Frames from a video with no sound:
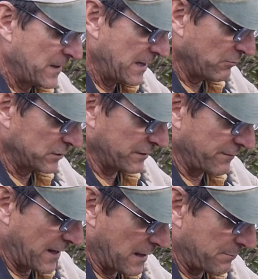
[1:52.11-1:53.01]
it will
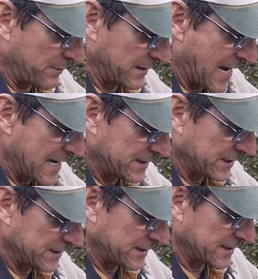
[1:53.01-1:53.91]
develop not
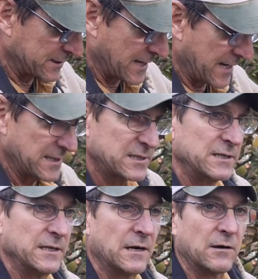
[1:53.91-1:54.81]
just this nice
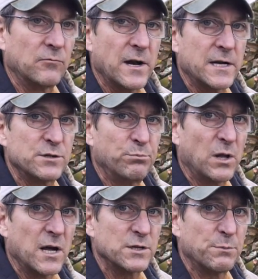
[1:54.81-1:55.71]
uh, reddish
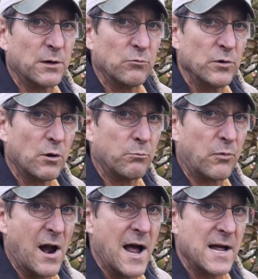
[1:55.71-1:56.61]
blush but a real
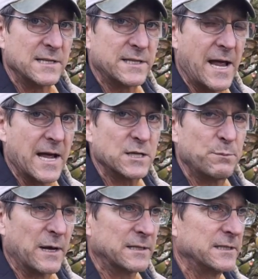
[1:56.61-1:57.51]
bronze
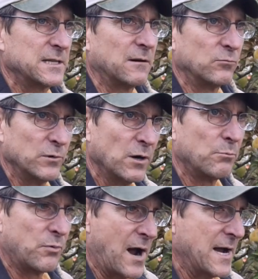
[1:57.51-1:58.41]
aspect it's a real
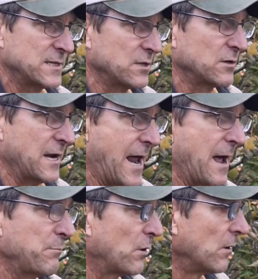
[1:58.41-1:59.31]
bronze looking
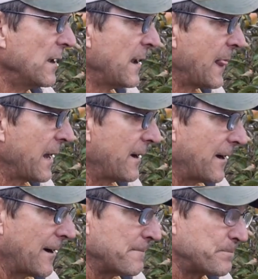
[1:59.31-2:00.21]
apple
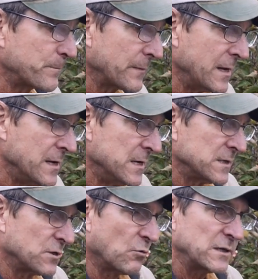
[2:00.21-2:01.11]
um,
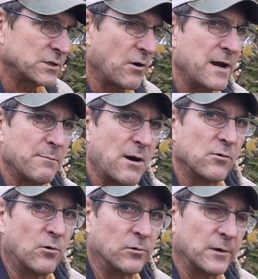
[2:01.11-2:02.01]
so what's great
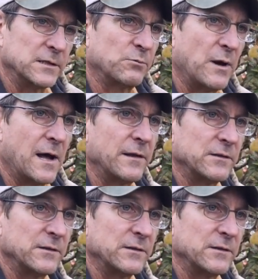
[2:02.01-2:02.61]
about Gold Rush? Well,